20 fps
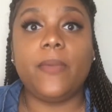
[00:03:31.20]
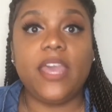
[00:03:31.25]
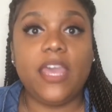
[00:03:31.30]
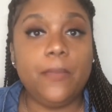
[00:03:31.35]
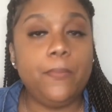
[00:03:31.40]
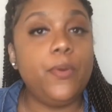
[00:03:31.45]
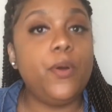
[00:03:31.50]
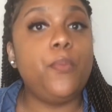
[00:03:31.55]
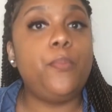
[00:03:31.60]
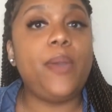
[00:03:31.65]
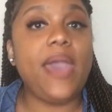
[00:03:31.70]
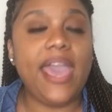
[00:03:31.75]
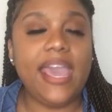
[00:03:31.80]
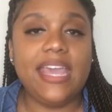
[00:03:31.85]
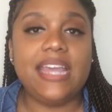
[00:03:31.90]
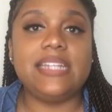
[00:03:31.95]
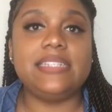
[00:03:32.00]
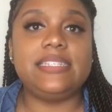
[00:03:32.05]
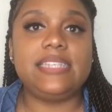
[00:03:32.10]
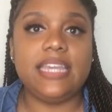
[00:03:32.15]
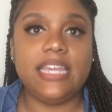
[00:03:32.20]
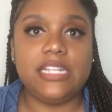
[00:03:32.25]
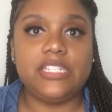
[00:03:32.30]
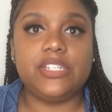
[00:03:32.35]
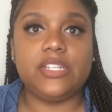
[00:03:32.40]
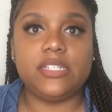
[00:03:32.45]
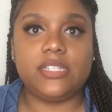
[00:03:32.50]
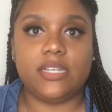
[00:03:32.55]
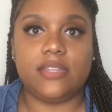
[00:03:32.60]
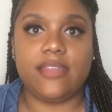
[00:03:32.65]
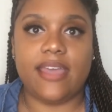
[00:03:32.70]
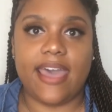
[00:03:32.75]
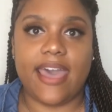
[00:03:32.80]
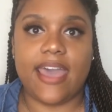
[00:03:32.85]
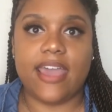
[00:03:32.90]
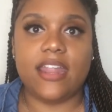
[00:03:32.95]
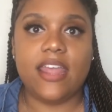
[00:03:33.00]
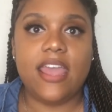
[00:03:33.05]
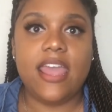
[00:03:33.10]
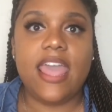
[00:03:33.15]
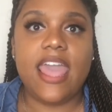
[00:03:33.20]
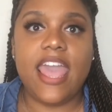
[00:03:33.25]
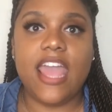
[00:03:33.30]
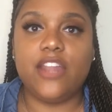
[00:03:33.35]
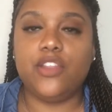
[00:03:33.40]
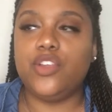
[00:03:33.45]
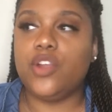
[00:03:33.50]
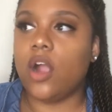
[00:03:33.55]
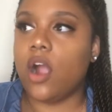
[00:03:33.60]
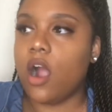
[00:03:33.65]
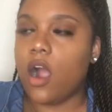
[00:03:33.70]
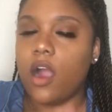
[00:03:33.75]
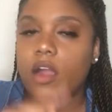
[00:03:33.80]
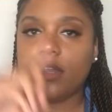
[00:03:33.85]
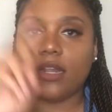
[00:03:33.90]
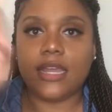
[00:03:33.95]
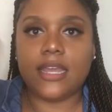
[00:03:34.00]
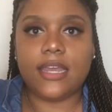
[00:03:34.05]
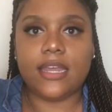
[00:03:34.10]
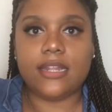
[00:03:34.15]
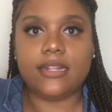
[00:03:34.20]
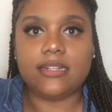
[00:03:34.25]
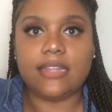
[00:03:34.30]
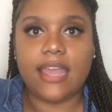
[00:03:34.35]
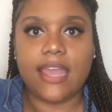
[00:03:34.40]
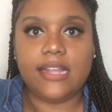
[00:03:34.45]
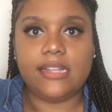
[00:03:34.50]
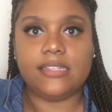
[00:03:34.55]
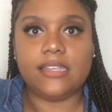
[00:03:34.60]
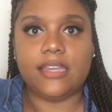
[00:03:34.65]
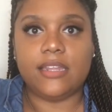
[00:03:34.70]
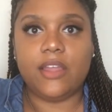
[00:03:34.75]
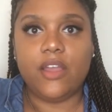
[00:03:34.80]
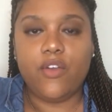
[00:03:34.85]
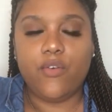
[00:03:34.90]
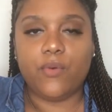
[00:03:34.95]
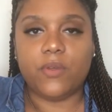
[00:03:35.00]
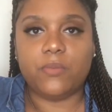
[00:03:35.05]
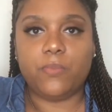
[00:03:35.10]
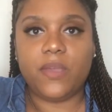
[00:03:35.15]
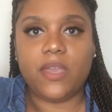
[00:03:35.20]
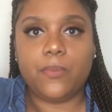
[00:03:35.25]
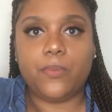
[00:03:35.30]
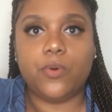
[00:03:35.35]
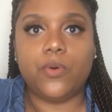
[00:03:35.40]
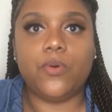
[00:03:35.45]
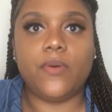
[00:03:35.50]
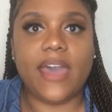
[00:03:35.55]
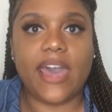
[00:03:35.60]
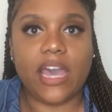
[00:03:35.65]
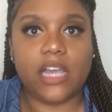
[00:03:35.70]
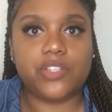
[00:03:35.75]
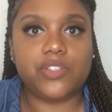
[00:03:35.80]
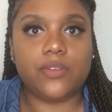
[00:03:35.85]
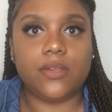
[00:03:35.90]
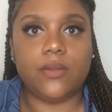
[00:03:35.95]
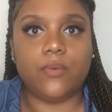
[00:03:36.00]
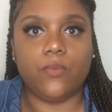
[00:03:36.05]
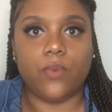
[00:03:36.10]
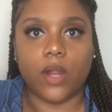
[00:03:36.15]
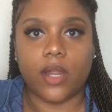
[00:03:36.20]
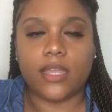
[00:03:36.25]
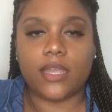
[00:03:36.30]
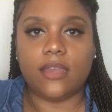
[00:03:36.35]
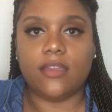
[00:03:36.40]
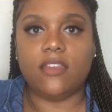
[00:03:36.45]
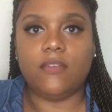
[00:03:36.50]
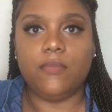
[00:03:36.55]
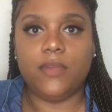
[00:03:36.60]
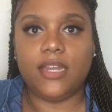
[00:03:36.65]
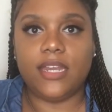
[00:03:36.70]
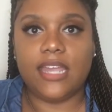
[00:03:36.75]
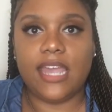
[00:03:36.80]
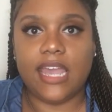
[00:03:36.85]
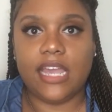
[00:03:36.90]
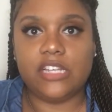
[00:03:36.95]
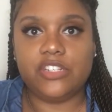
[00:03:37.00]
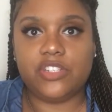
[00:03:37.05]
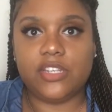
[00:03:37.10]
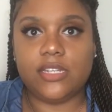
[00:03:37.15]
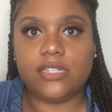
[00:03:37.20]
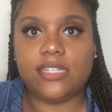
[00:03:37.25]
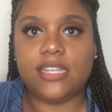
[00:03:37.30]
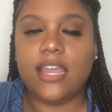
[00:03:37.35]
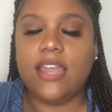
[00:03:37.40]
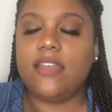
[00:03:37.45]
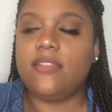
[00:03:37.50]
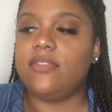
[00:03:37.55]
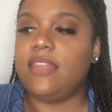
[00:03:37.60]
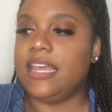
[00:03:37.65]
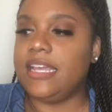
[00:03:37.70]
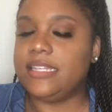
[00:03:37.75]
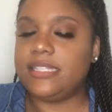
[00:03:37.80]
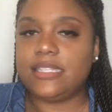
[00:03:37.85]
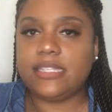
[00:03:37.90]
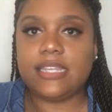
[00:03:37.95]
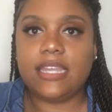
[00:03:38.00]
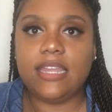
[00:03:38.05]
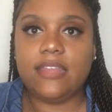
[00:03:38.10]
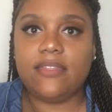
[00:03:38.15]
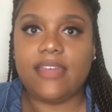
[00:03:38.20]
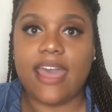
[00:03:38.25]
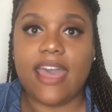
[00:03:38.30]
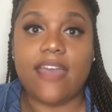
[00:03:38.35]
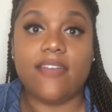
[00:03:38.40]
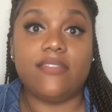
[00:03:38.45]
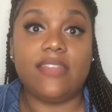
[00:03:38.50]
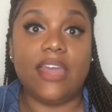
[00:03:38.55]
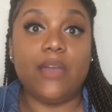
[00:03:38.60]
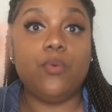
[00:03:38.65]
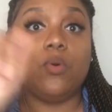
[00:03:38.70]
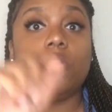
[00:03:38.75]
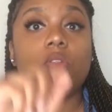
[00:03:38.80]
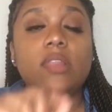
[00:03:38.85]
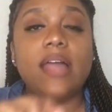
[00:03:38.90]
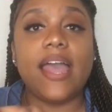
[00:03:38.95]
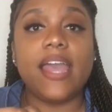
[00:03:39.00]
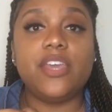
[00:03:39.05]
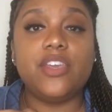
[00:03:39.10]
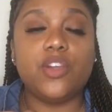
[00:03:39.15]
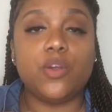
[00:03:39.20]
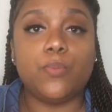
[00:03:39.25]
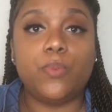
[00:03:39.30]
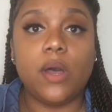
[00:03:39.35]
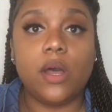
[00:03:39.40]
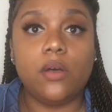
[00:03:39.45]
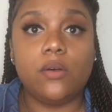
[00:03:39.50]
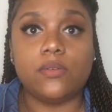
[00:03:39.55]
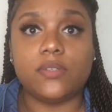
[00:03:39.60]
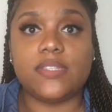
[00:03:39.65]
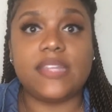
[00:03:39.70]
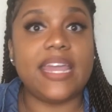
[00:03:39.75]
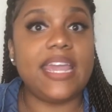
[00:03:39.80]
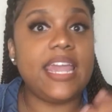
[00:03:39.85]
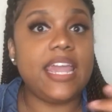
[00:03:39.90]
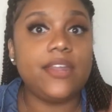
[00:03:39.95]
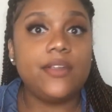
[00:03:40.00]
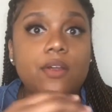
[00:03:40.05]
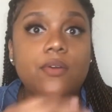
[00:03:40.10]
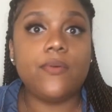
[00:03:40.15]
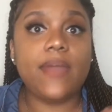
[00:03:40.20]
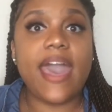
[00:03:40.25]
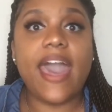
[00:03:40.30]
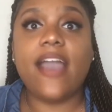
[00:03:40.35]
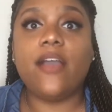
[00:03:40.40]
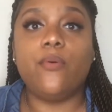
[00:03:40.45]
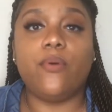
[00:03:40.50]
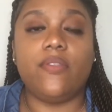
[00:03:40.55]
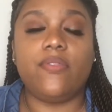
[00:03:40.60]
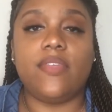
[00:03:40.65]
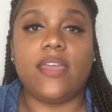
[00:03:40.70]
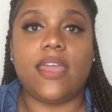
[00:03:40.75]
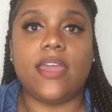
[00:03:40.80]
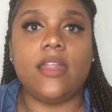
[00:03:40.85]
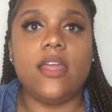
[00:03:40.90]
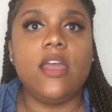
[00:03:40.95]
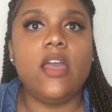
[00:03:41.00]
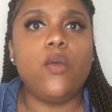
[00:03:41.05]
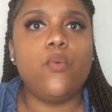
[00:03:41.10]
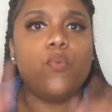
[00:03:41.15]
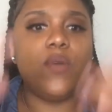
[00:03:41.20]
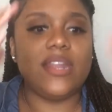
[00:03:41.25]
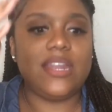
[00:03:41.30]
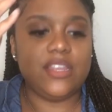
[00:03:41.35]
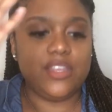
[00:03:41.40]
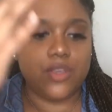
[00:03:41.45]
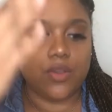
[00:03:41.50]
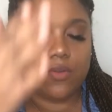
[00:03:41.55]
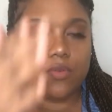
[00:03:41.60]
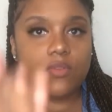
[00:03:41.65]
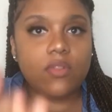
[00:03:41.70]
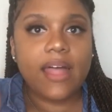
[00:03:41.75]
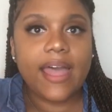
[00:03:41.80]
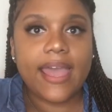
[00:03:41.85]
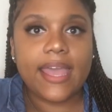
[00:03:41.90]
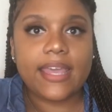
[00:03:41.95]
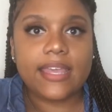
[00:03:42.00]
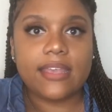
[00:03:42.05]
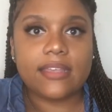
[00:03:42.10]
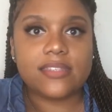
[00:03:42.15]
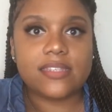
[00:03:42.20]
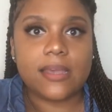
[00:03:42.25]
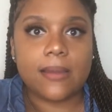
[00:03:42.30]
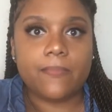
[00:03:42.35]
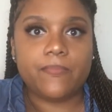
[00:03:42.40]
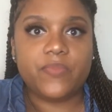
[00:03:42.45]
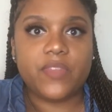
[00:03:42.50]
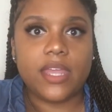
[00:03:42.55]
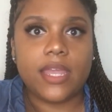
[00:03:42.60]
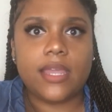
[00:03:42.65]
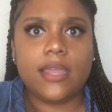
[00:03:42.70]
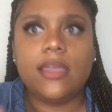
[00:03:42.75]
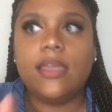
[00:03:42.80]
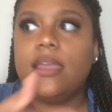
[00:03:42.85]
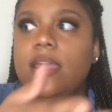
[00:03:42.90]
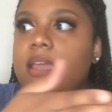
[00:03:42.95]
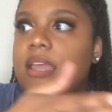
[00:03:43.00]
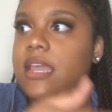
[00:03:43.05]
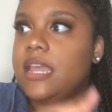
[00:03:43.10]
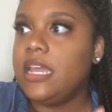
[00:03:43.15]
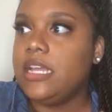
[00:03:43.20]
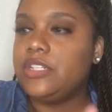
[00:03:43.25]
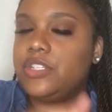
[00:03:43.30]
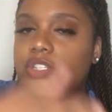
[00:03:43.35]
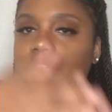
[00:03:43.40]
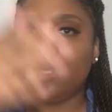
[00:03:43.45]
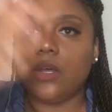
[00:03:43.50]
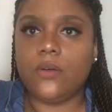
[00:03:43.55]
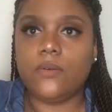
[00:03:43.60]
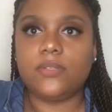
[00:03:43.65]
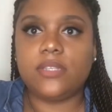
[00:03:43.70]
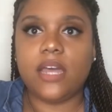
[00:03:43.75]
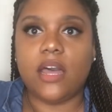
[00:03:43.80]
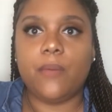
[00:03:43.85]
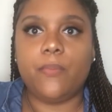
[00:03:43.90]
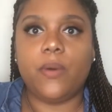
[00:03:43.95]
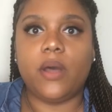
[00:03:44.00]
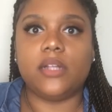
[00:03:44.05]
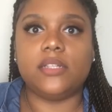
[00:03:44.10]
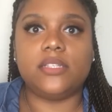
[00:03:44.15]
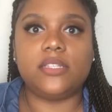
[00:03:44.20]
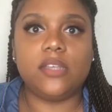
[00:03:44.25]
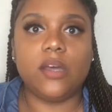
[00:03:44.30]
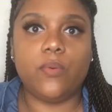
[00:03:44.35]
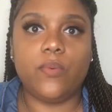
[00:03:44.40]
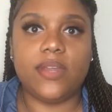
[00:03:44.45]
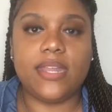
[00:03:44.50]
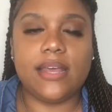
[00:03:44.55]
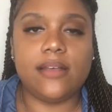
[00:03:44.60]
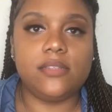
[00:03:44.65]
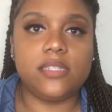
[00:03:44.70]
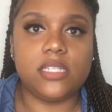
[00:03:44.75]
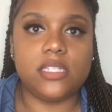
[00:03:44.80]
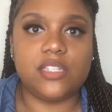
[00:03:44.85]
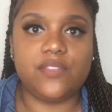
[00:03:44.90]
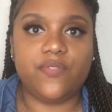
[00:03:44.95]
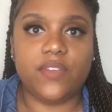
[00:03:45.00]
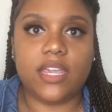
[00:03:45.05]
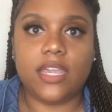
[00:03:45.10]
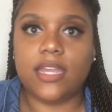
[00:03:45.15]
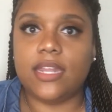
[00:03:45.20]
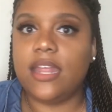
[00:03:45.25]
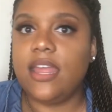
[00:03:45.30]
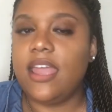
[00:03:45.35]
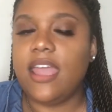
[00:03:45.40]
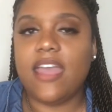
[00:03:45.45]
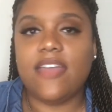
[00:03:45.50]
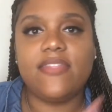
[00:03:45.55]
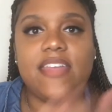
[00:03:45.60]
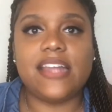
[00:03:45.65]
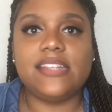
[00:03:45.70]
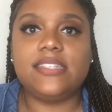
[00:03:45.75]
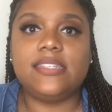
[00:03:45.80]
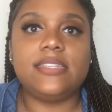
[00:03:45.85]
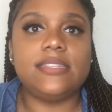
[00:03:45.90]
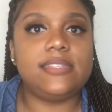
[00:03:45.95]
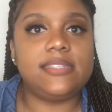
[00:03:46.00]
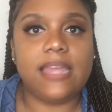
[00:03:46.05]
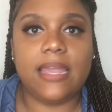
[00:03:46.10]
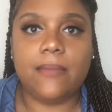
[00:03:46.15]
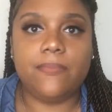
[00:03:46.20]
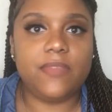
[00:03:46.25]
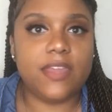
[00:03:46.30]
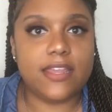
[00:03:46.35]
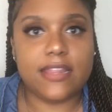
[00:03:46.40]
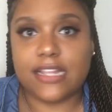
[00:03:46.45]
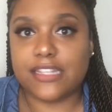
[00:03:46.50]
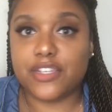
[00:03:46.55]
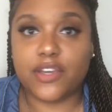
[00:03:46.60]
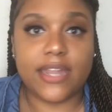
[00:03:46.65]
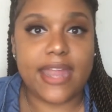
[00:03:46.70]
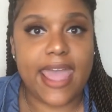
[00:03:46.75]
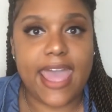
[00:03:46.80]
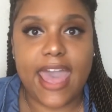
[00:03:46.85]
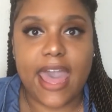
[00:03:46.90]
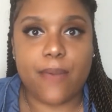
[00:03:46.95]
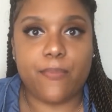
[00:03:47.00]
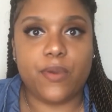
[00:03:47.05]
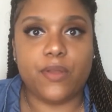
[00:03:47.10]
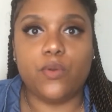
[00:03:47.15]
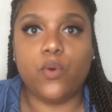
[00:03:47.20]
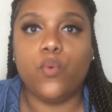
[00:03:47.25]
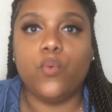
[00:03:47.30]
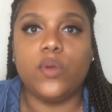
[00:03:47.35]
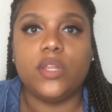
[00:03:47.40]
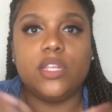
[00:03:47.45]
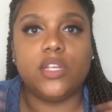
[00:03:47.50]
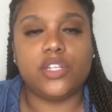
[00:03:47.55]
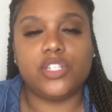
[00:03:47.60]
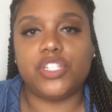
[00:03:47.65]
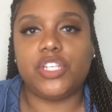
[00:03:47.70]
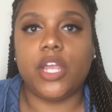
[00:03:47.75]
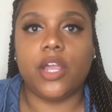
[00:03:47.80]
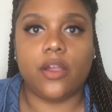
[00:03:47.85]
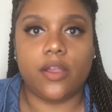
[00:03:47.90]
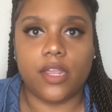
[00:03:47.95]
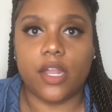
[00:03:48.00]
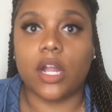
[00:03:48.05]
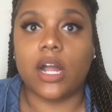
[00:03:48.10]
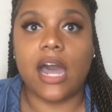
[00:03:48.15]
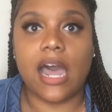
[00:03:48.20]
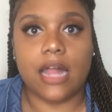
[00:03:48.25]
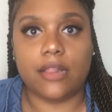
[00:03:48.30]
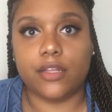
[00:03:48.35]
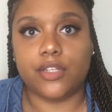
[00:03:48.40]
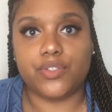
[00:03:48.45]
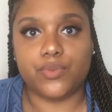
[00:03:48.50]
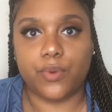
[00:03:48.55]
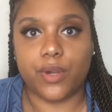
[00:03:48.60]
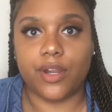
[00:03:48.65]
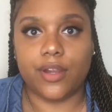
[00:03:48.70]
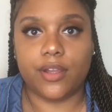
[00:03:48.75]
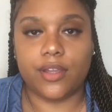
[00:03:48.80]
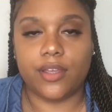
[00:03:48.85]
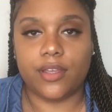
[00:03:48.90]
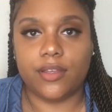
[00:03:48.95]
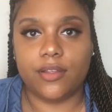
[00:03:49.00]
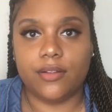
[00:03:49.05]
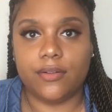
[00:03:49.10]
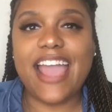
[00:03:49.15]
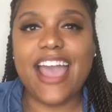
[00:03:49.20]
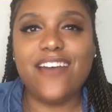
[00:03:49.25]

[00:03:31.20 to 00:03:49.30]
People pay attention to that, and you're already connected with people who actually work in communications. They see that. They will like your post. They interact with it. When you like something, it shows up on someone else's feed, and that's the same thing that's going to happen when you're sharing your college work.